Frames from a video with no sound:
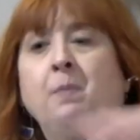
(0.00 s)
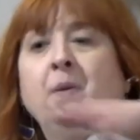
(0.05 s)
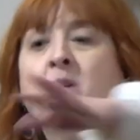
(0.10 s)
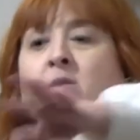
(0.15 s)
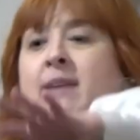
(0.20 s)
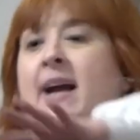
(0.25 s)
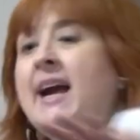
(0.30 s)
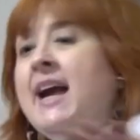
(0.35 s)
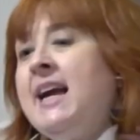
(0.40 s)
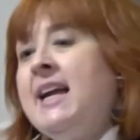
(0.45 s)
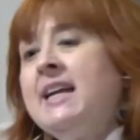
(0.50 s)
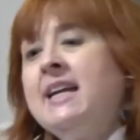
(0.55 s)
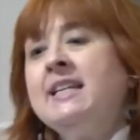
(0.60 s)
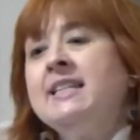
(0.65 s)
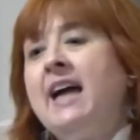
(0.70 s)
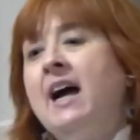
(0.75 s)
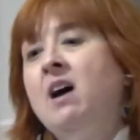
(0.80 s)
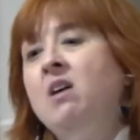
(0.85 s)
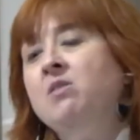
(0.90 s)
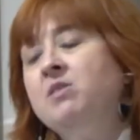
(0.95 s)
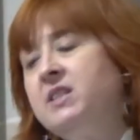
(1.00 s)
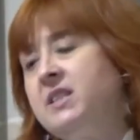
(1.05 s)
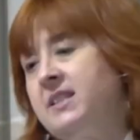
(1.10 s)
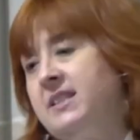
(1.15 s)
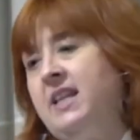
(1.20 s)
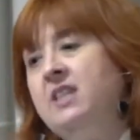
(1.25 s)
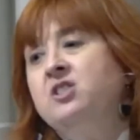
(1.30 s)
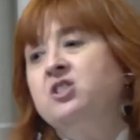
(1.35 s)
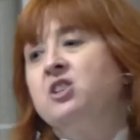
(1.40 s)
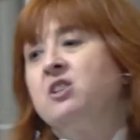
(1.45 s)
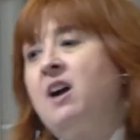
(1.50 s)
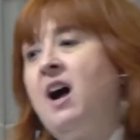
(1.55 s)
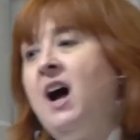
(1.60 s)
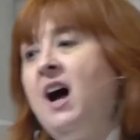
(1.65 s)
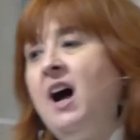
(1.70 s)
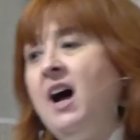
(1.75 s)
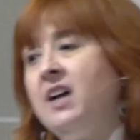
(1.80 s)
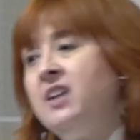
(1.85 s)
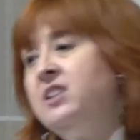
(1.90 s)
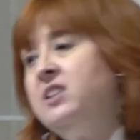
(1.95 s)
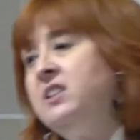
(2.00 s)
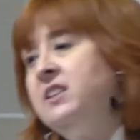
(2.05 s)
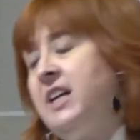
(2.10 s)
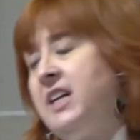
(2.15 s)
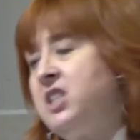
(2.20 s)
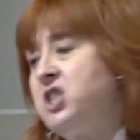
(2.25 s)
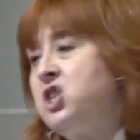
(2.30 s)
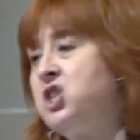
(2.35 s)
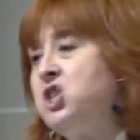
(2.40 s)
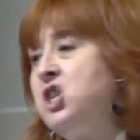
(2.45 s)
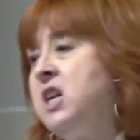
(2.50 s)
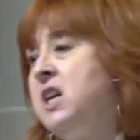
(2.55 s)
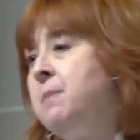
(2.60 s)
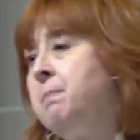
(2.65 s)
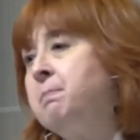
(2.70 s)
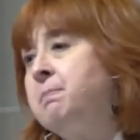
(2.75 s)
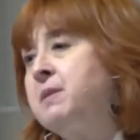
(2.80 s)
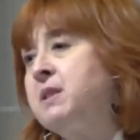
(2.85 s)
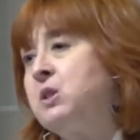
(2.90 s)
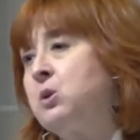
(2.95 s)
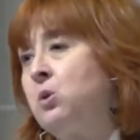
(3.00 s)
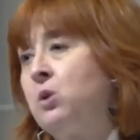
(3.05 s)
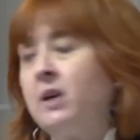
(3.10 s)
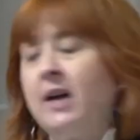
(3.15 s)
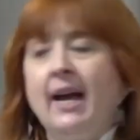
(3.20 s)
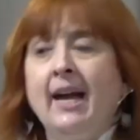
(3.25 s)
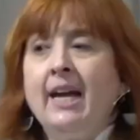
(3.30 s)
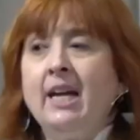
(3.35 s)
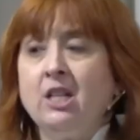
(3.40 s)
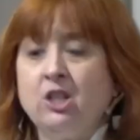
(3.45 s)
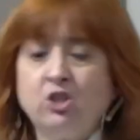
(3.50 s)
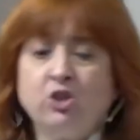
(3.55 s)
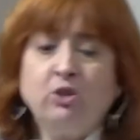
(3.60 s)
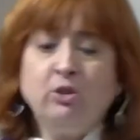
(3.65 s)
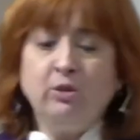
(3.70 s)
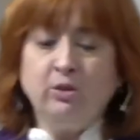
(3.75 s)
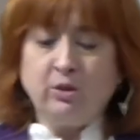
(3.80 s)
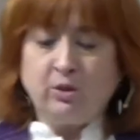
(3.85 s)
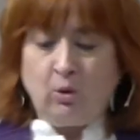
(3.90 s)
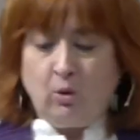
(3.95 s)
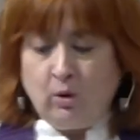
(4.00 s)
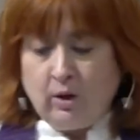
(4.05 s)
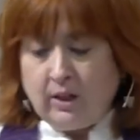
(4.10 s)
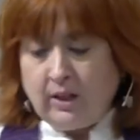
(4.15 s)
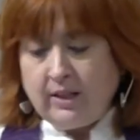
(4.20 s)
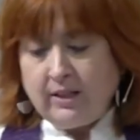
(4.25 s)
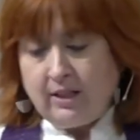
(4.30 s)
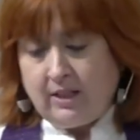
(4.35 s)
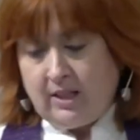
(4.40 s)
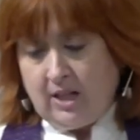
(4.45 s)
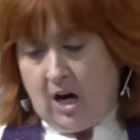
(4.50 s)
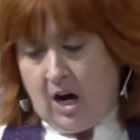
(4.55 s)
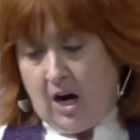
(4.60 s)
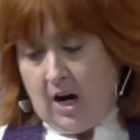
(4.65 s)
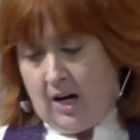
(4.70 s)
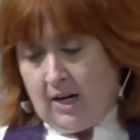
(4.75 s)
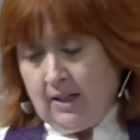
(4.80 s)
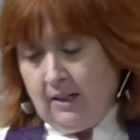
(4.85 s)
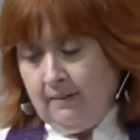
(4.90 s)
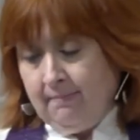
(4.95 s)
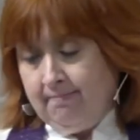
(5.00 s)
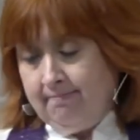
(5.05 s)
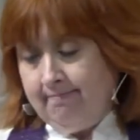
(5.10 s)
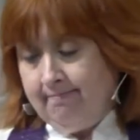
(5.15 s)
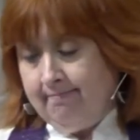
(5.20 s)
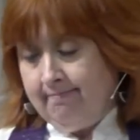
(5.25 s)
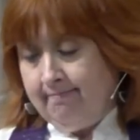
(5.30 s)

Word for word: or parading down the center aisle as sheeps, or angels or a star.